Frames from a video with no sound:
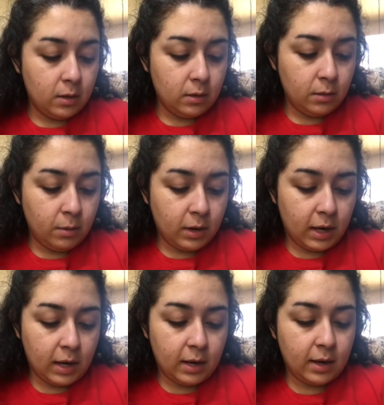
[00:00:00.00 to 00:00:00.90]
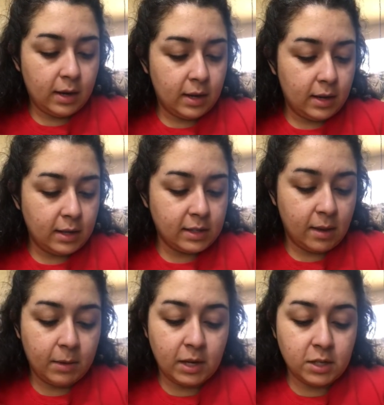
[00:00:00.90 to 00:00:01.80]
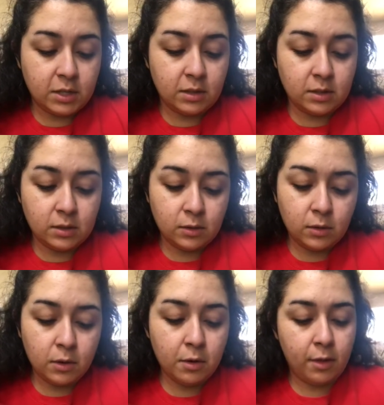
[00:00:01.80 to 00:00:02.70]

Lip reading: lubricant, examination stool,